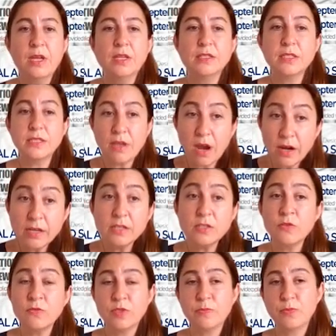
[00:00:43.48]
The target
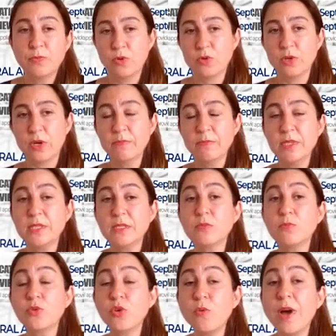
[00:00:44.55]
of the program is to
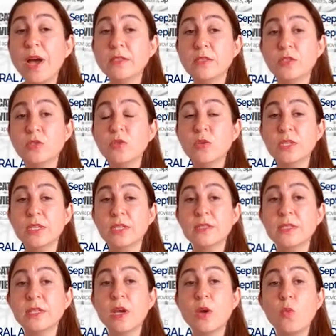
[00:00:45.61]
provide
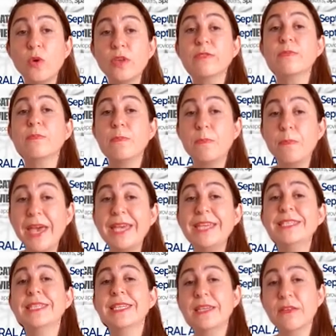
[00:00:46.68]
students with
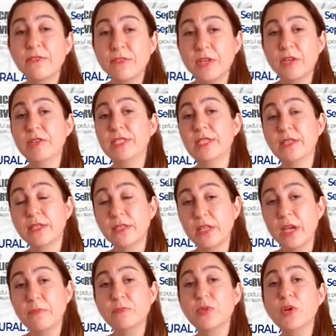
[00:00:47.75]
basic theoretical
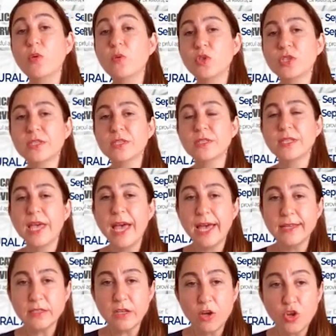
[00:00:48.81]
approaches
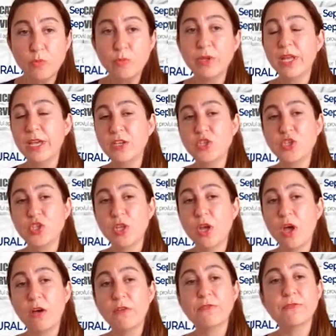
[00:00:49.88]
and accumulation
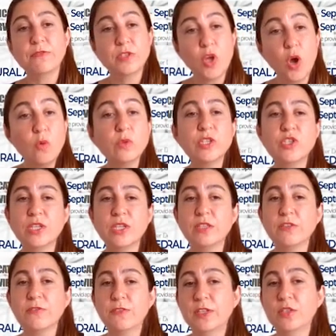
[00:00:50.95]
of knowledge in the
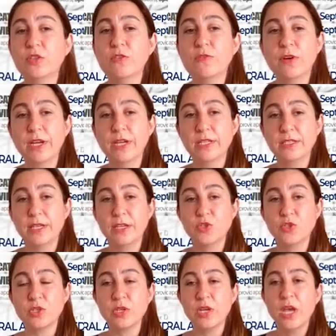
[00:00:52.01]
field of
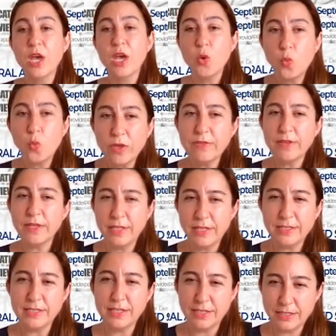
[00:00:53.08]
architecture with an
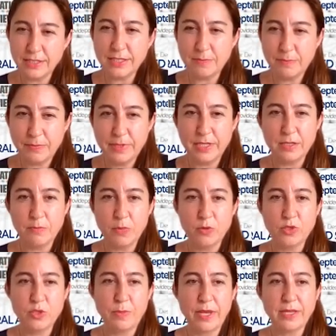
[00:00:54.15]
interdisciplinary
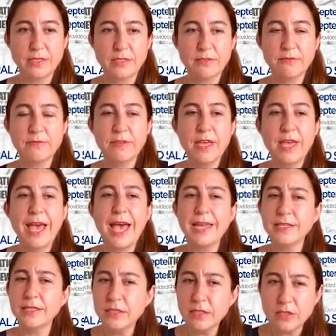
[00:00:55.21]
perspective at
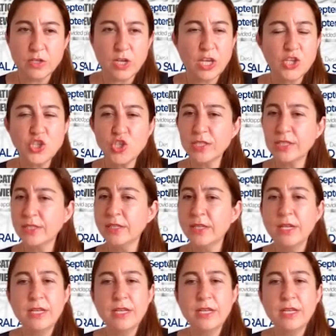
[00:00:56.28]
international,